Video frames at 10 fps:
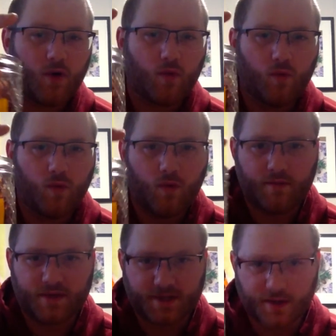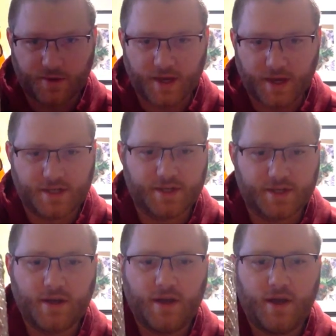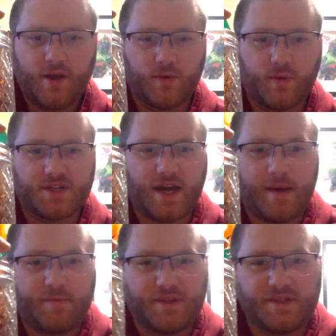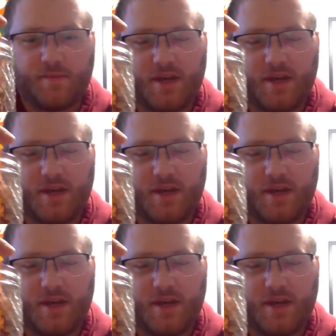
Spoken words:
warmest location, which happened to be